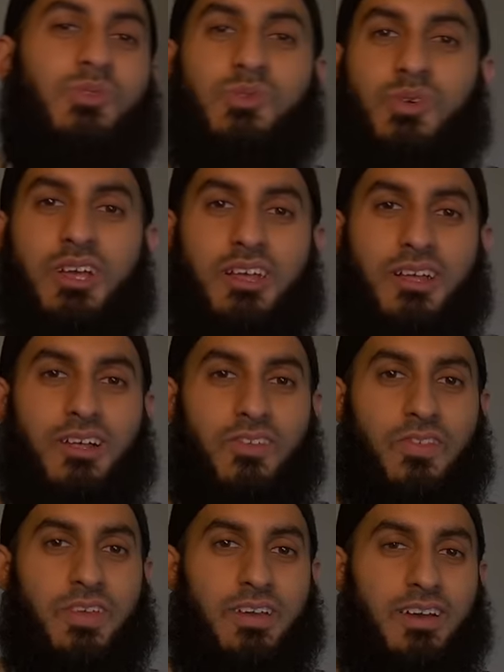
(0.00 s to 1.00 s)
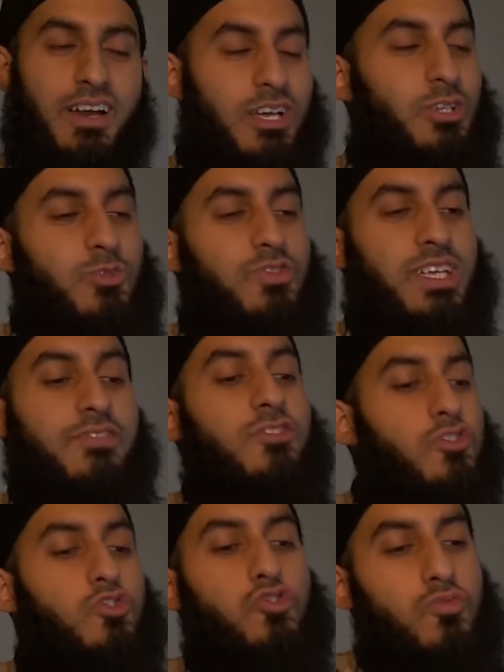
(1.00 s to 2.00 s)
to. You've
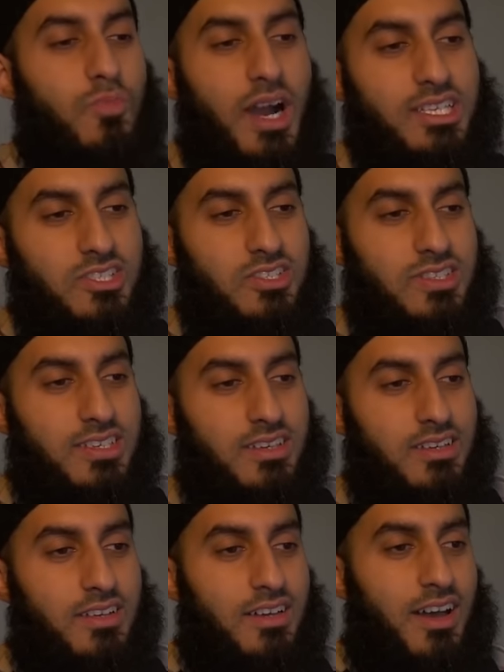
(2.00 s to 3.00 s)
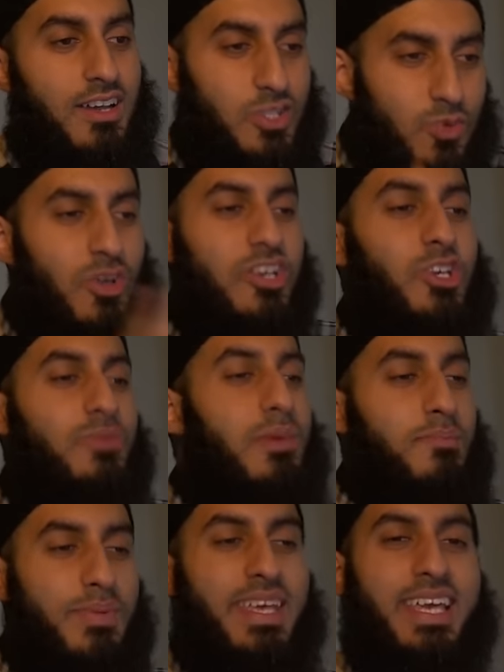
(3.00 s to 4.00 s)
given too much to a
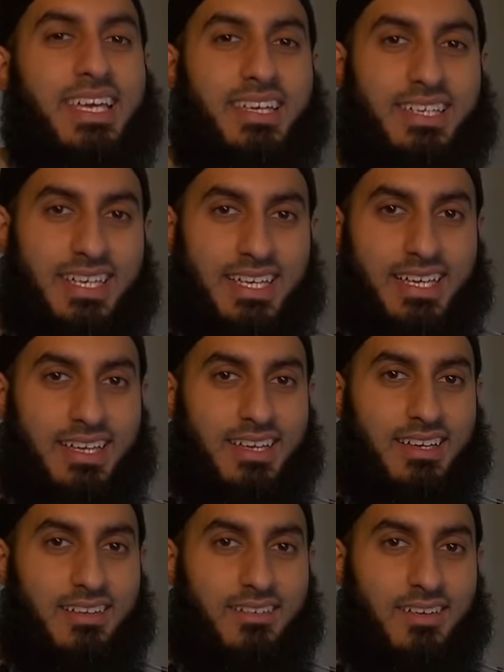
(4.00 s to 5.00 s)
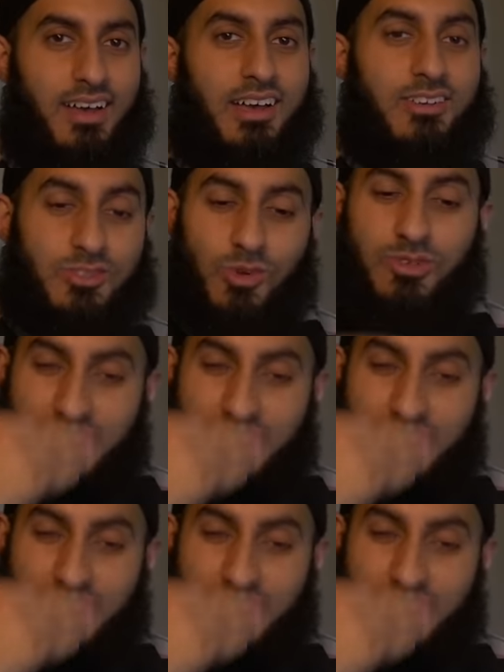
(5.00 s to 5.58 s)
human being. So